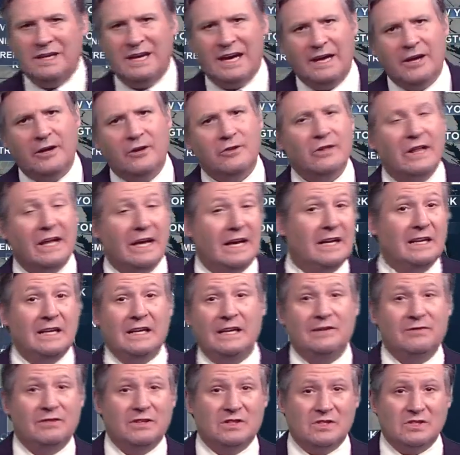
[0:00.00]
hail, and
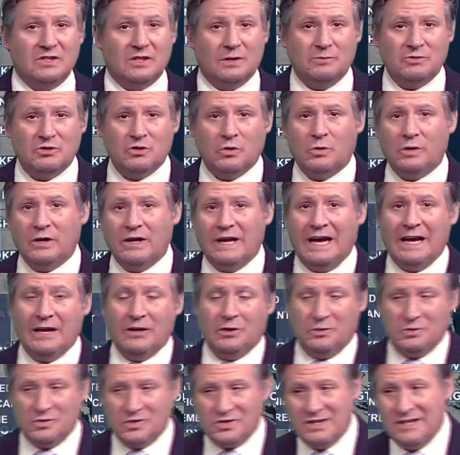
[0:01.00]
even some
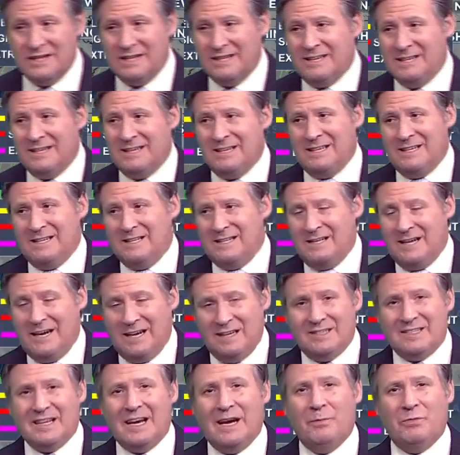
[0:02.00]
tornadoes.
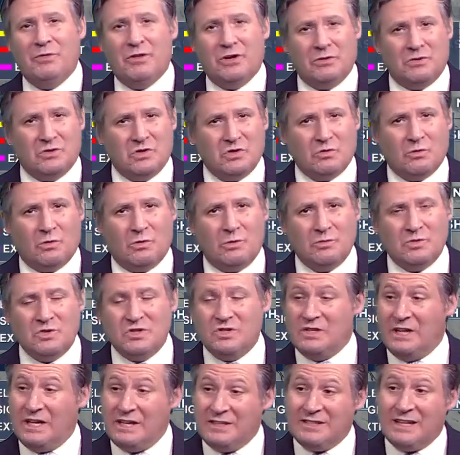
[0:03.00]
Nighttime
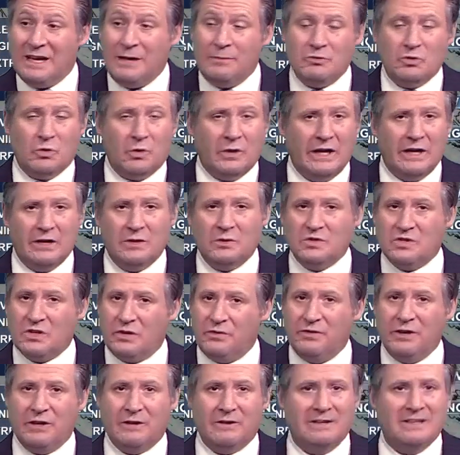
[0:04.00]
thunderstorms, nighttime tornadoes
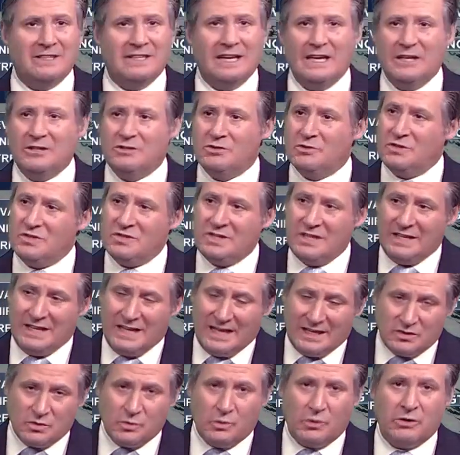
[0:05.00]
are very dangerous. And
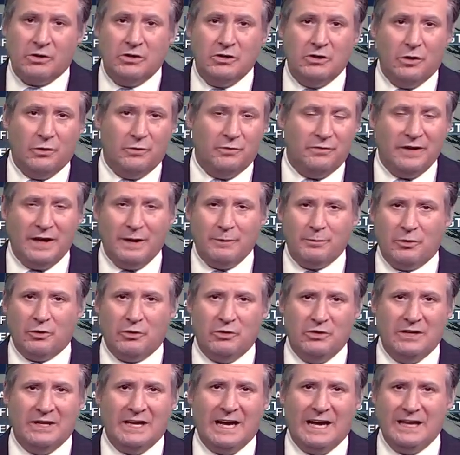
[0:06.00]
as we're in
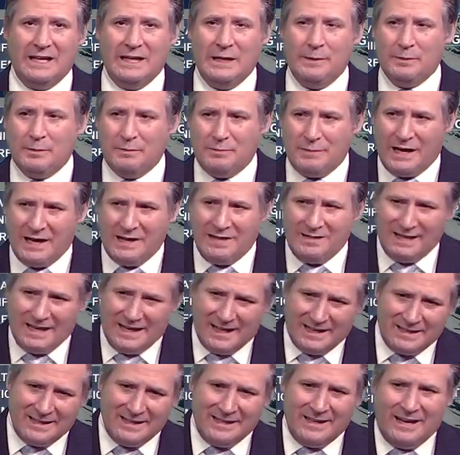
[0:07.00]
November, you got to keep in mind
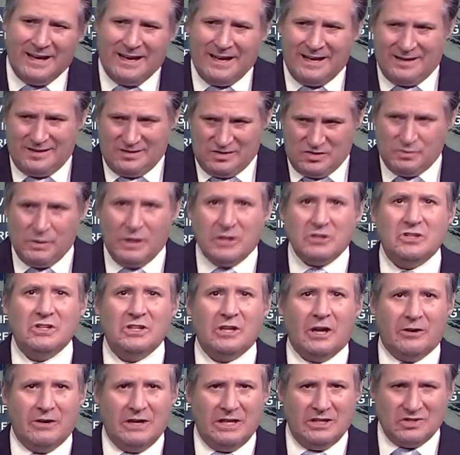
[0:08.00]
that, especially
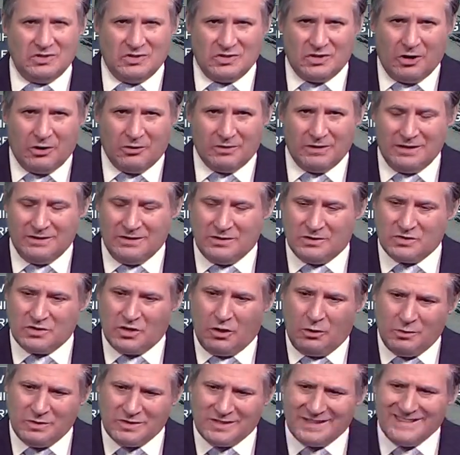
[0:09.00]
in our nation's heartland, there's
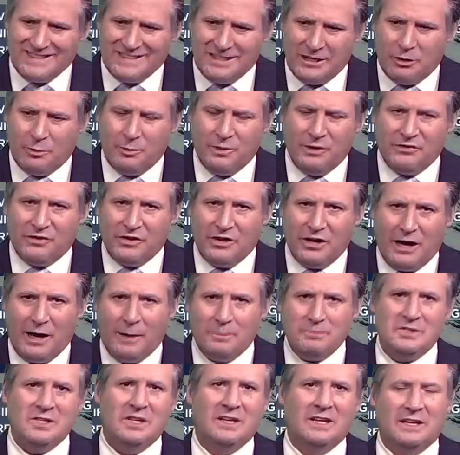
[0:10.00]
always a little bit of an
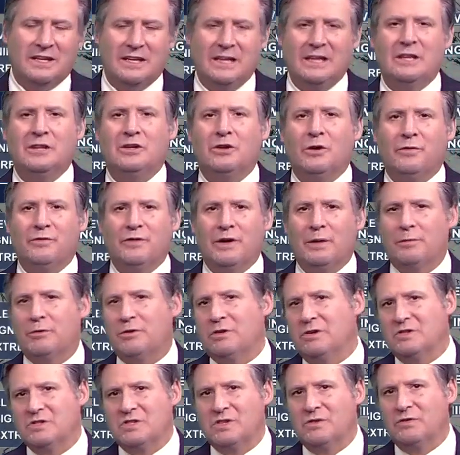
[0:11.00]
uptick in
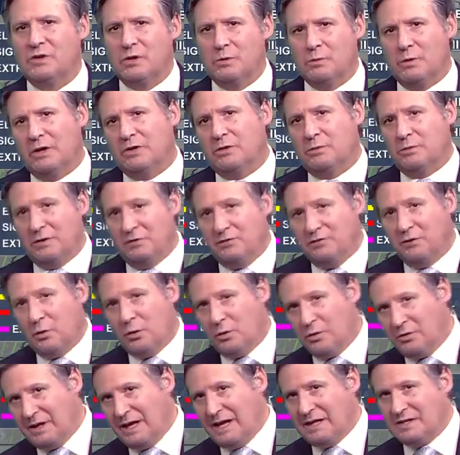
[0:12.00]
November in severe weather
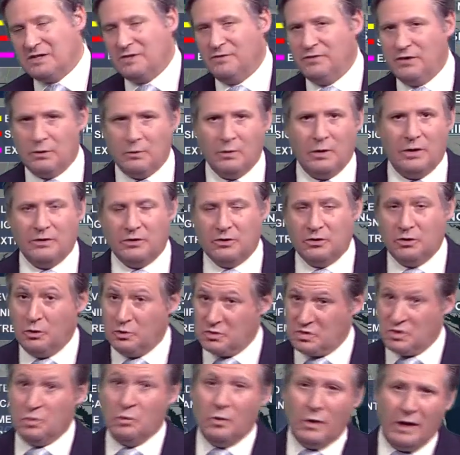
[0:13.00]
before that severe weather
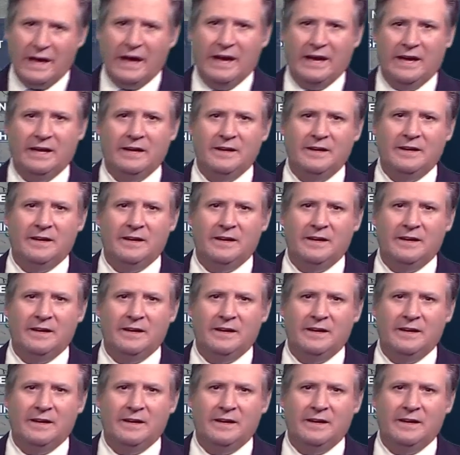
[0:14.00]
goes away